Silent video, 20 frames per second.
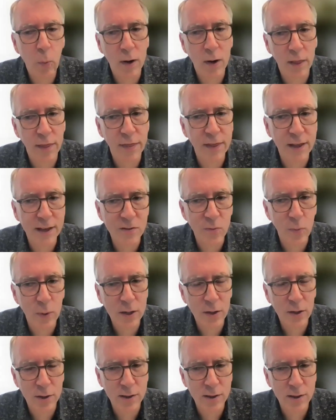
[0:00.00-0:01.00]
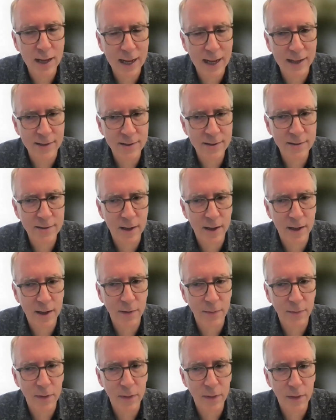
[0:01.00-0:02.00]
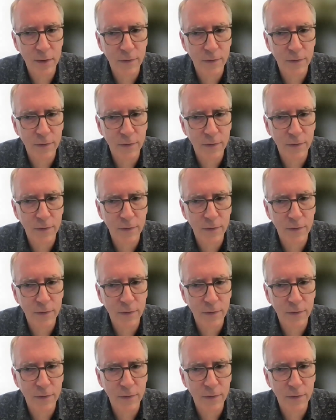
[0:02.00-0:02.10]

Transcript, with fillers: one of the things we could ask um,